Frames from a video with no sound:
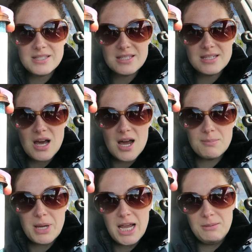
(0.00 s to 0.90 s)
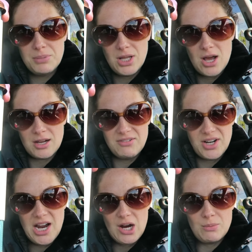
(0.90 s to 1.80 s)
This is not a paid plug
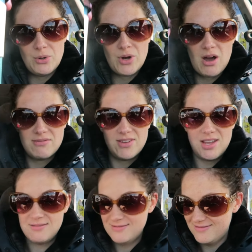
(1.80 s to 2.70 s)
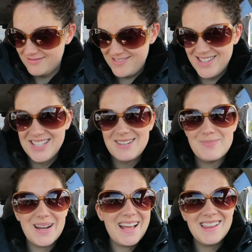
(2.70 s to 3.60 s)
for Caribou Coffee
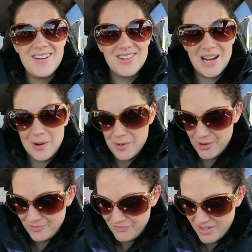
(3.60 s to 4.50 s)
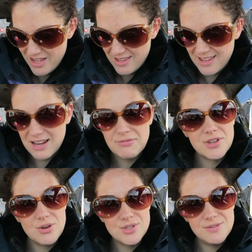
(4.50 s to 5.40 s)
but I love caribou. Like,
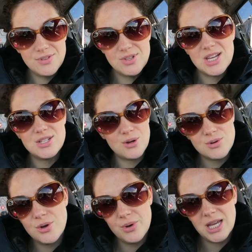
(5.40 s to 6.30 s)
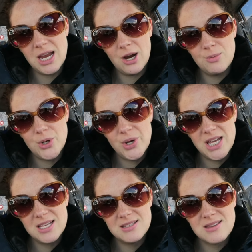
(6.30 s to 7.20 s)
for those of you that don't know what caribou
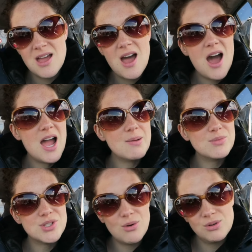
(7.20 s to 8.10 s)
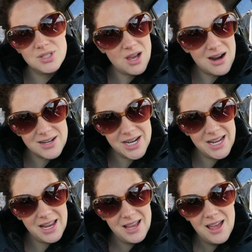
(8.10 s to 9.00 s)
is, I am so
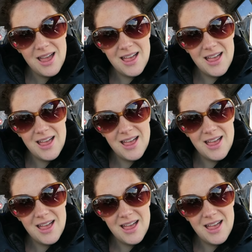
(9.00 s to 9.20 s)
sorry.